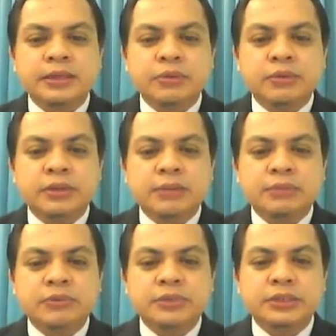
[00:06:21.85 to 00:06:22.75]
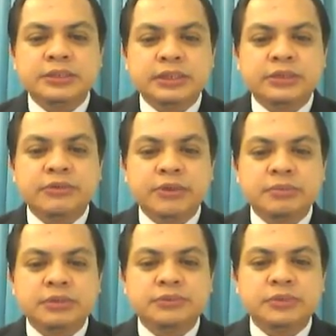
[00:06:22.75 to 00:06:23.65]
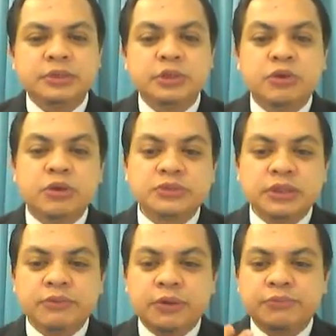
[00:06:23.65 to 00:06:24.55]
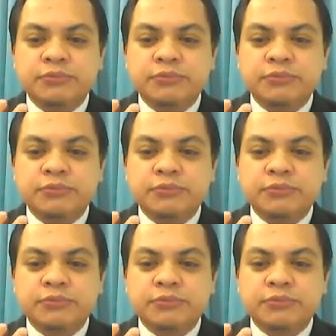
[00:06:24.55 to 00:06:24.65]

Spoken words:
we come up with design requirements for a new concept